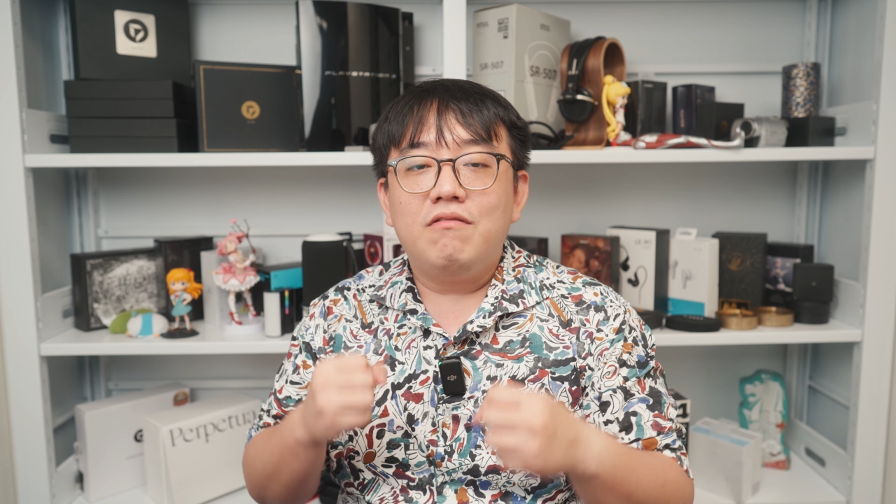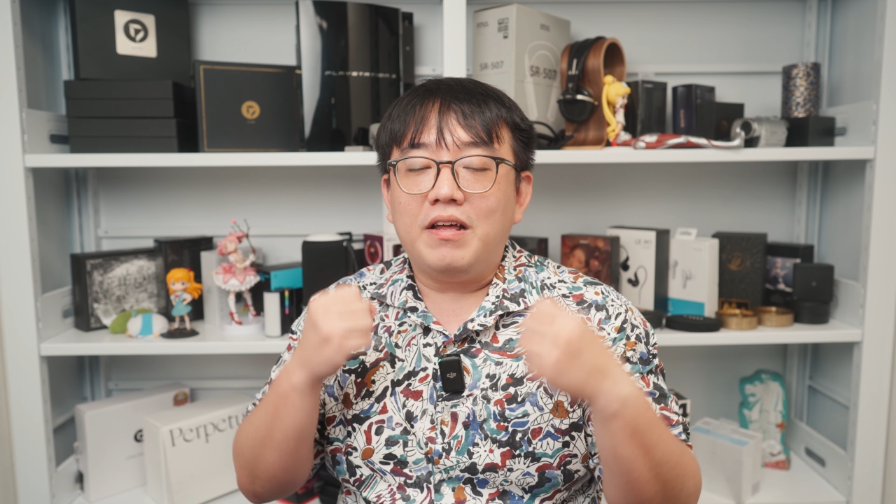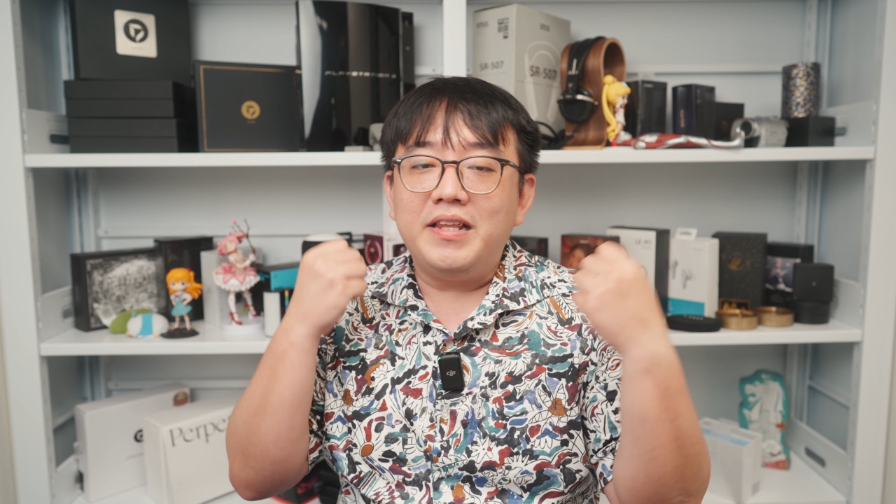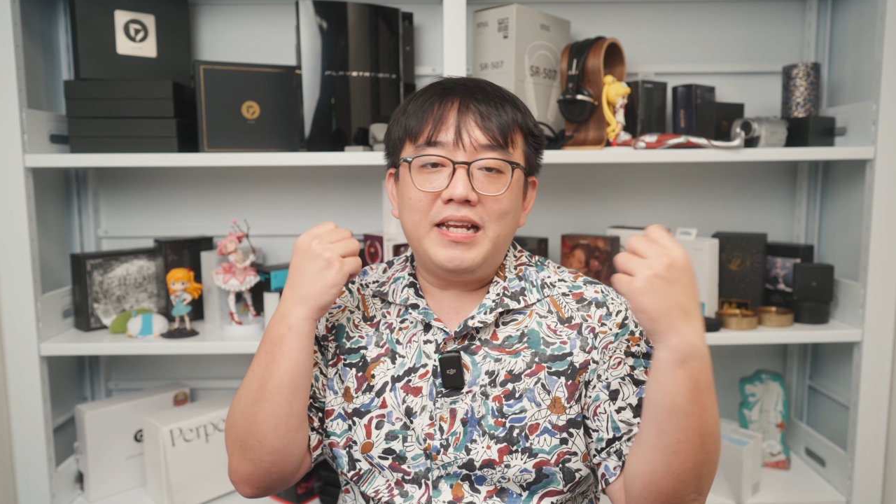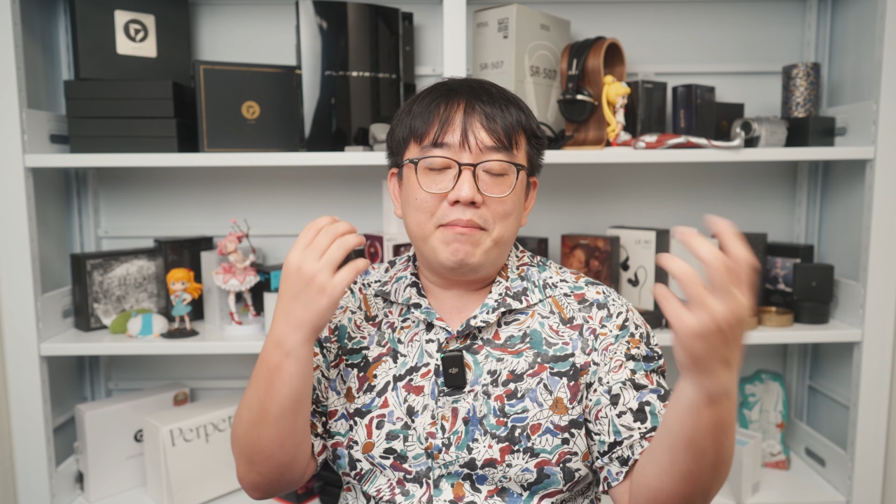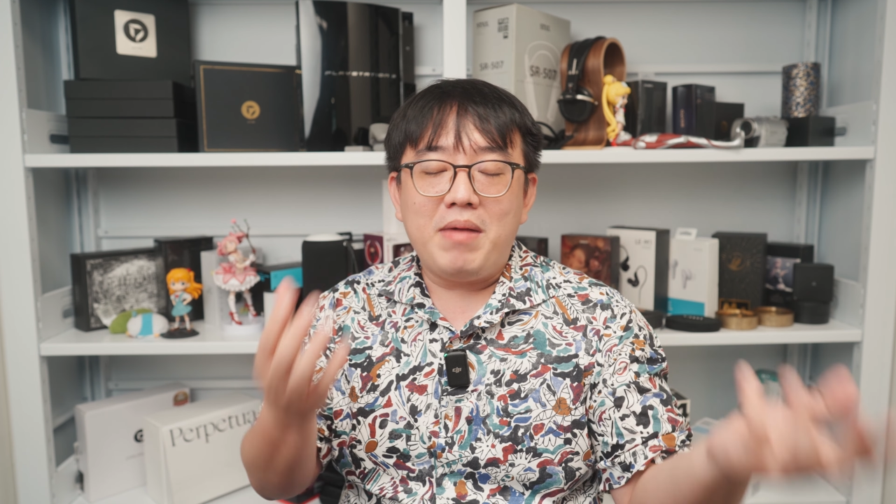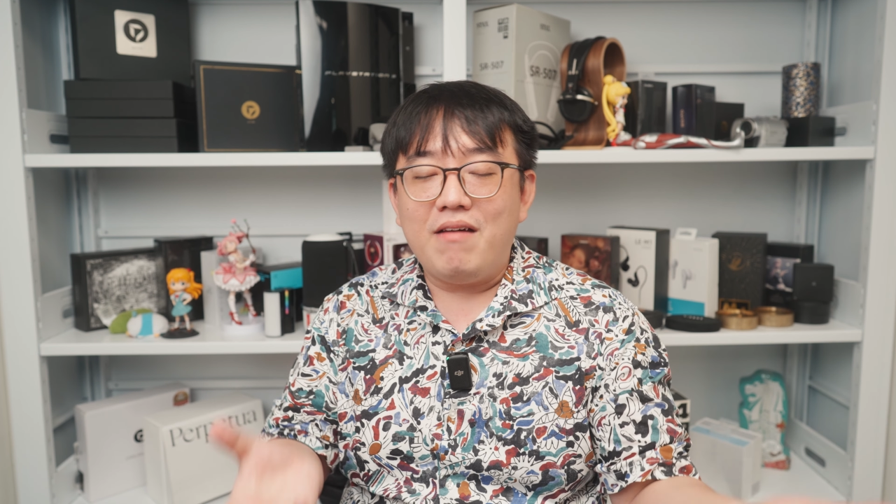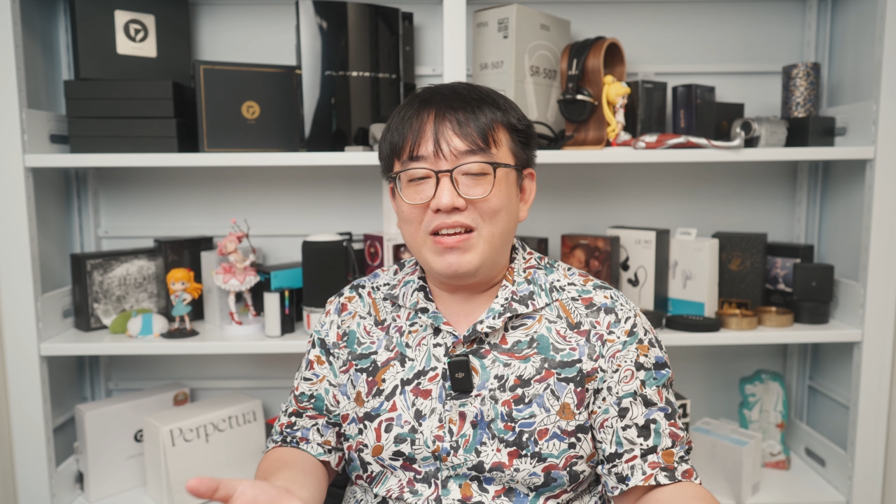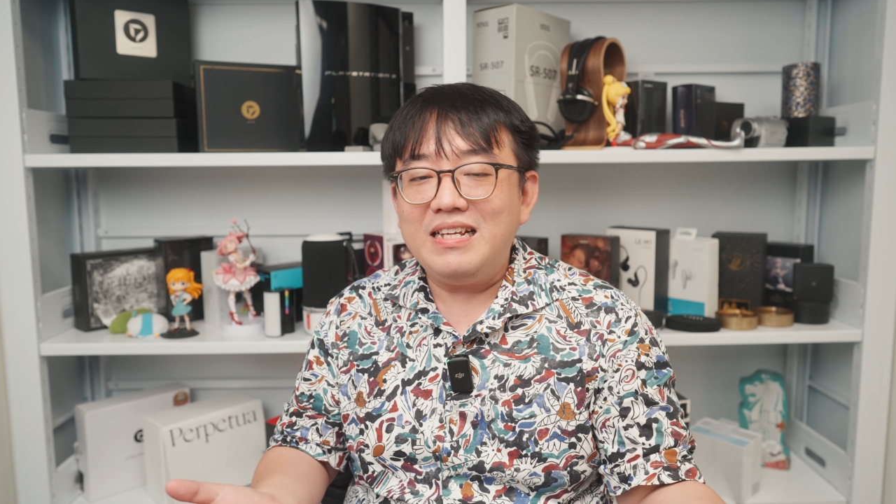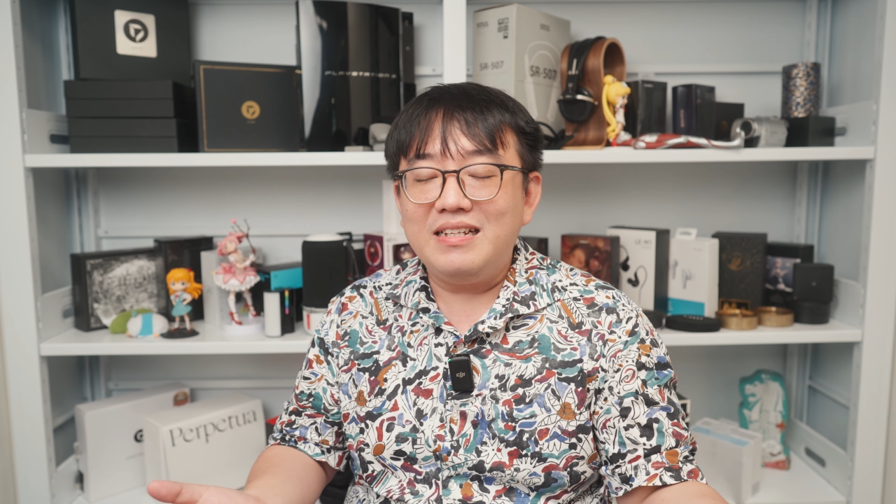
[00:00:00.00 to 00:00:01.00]
rather than
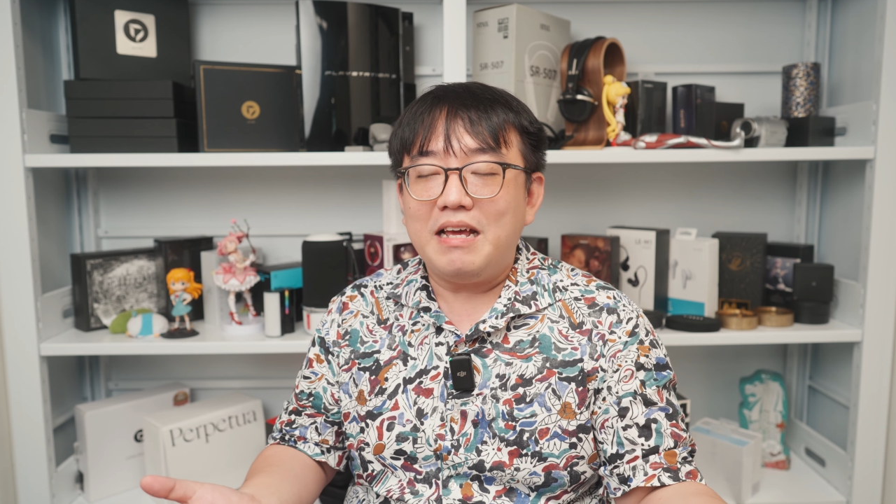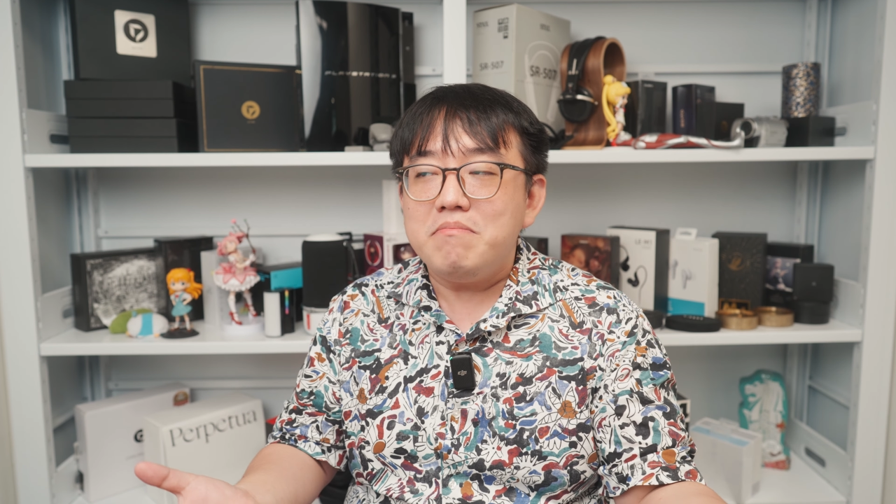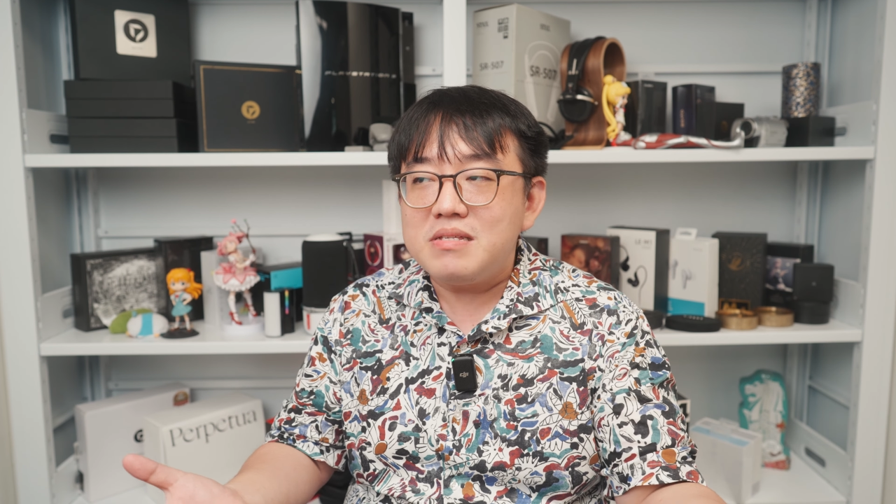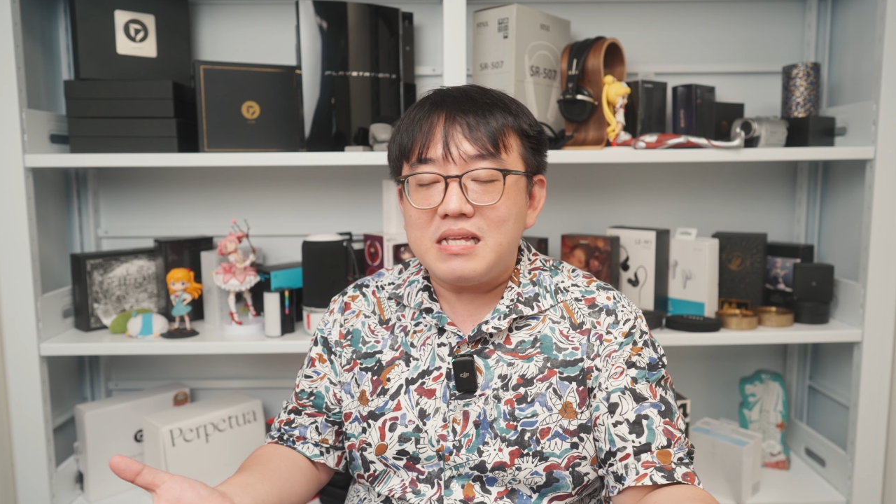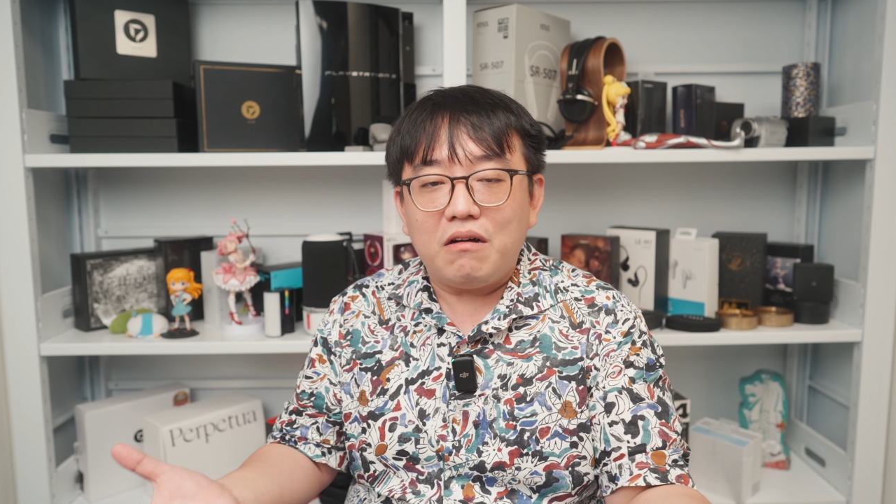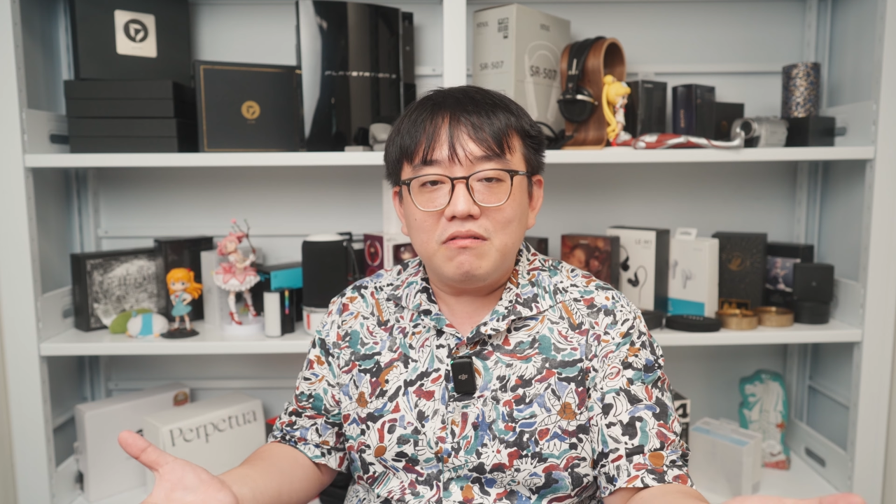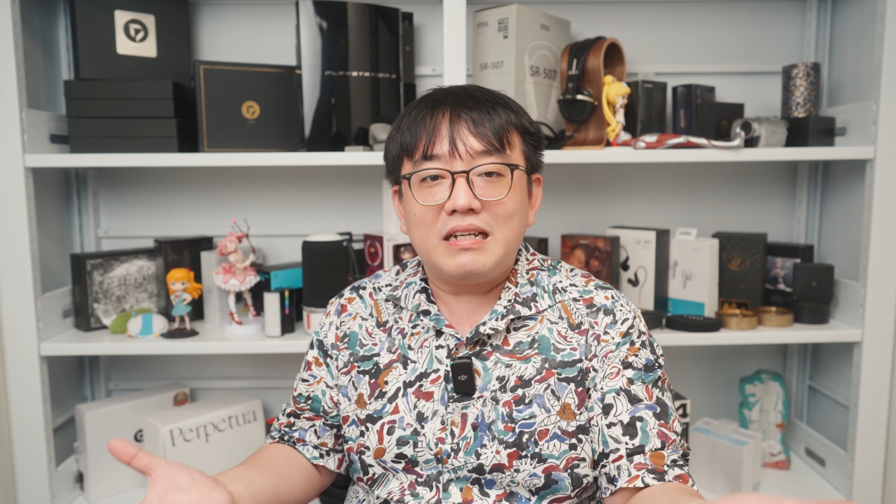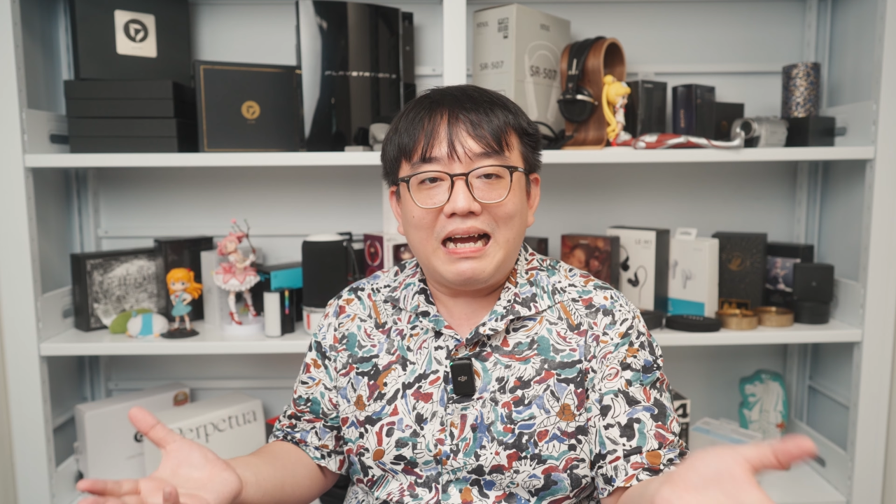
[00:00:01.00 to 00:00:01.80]
having them sound